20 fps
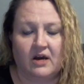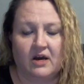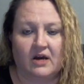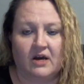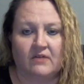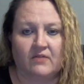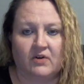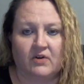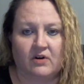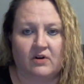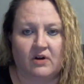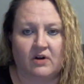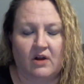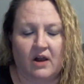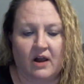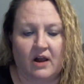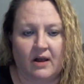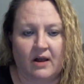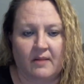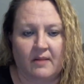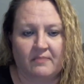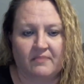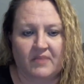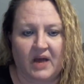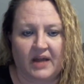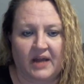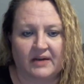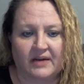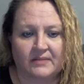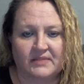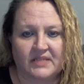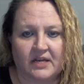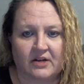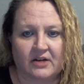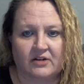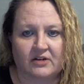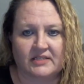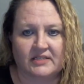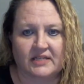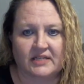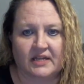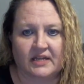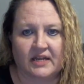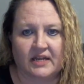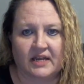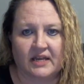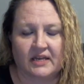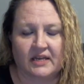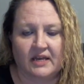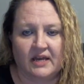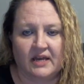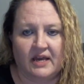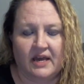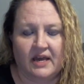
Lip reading: of your items that you're sending.